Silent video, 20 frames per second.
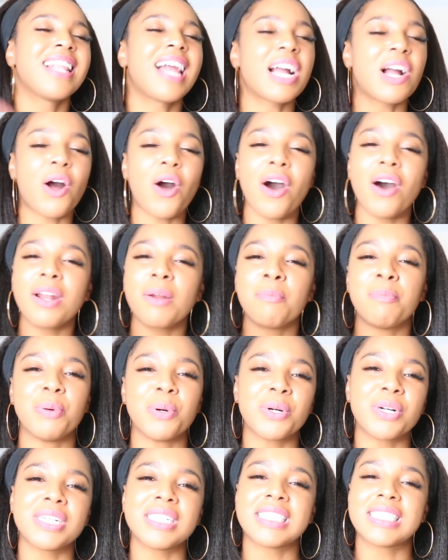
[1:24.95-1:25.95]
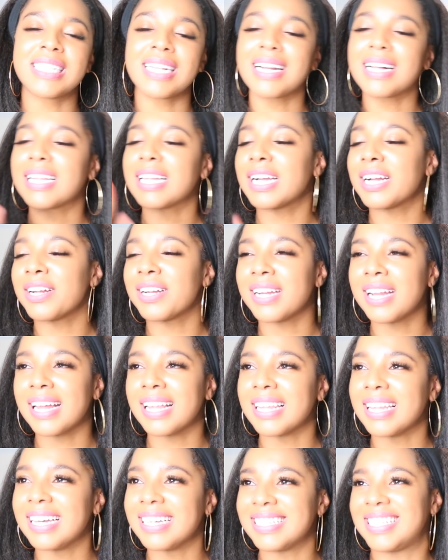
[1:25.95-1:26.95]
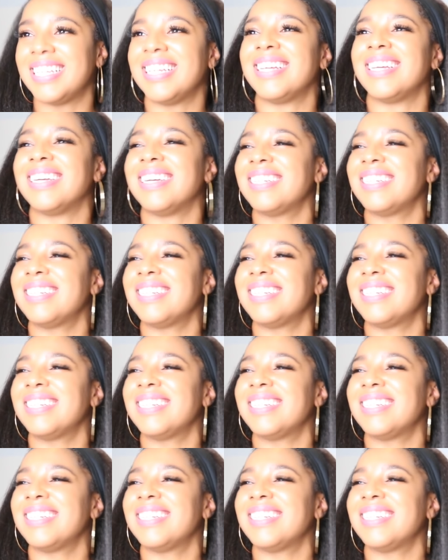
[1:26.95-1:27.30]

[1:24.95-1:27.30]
like all the boring shit clarinet lessons